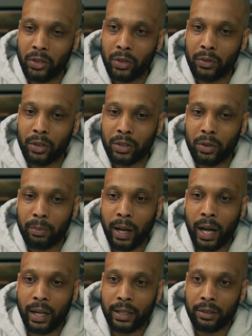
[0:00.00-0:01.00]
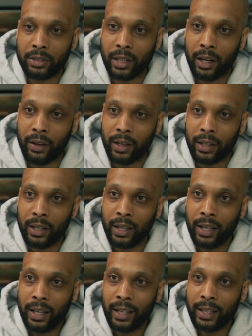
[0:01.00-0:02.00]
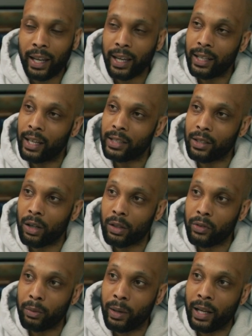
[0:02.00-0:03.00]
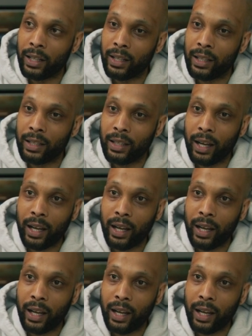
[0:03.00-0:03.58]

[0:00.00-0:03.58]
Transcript: universal bond of sharing that connects all of humanity.